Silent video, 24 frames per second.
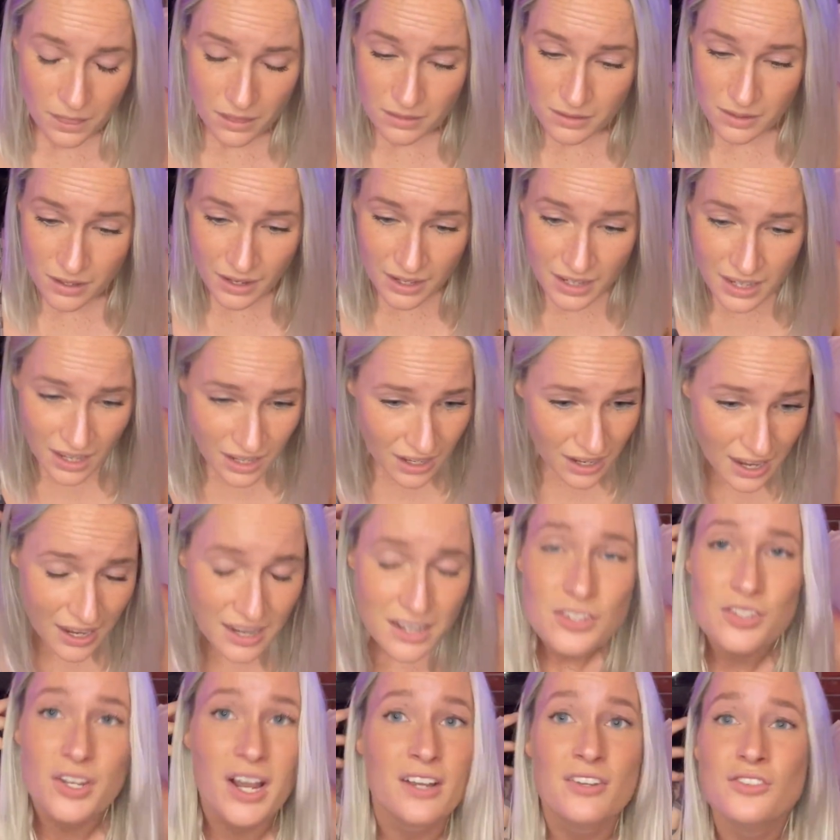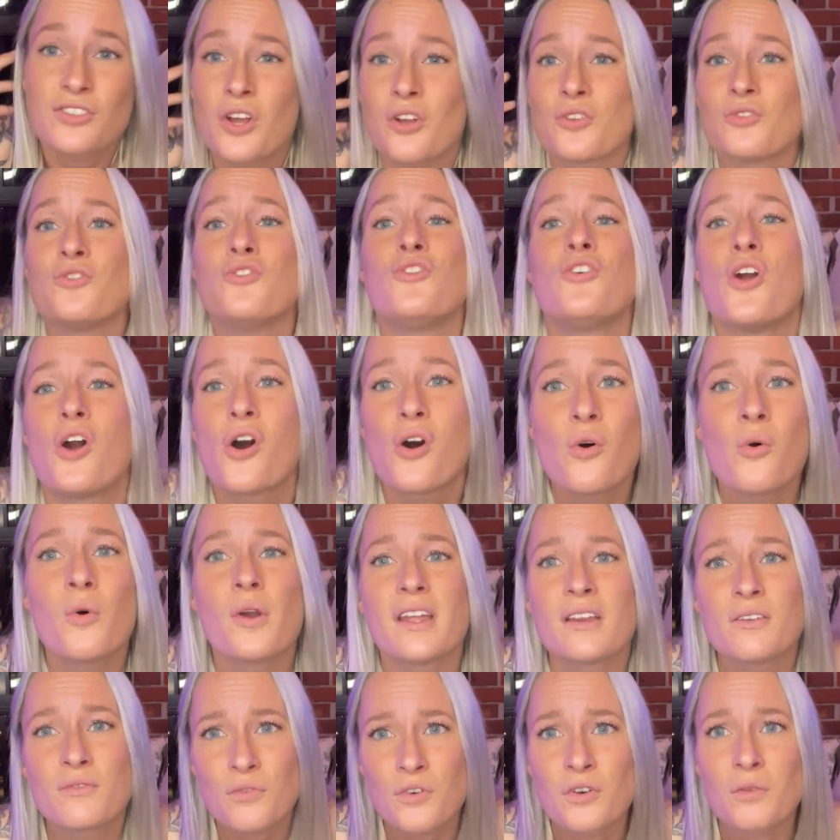I saw no
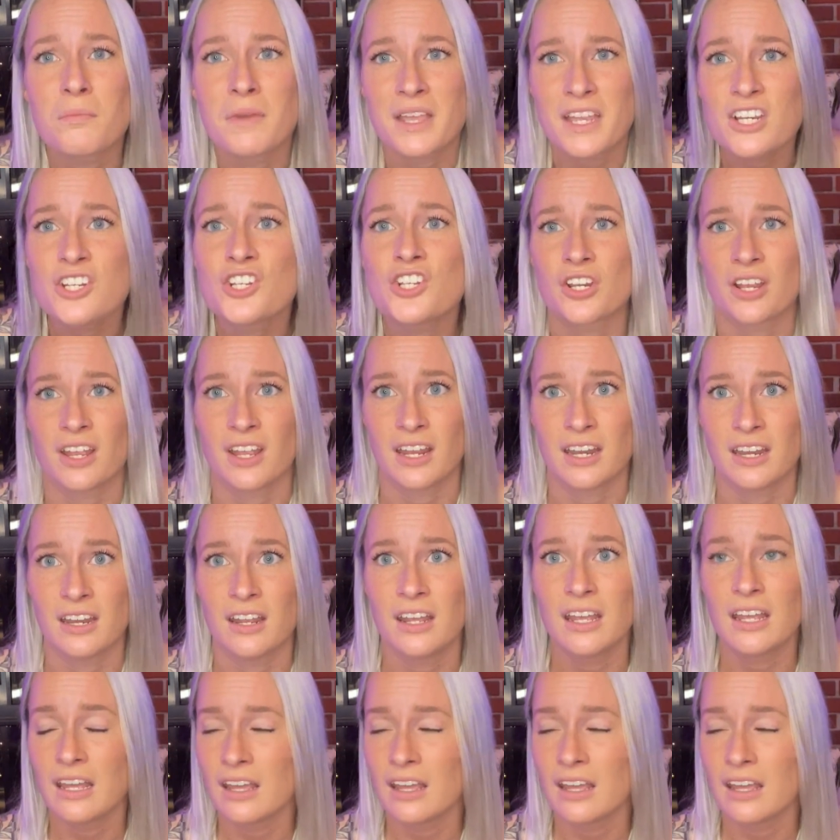information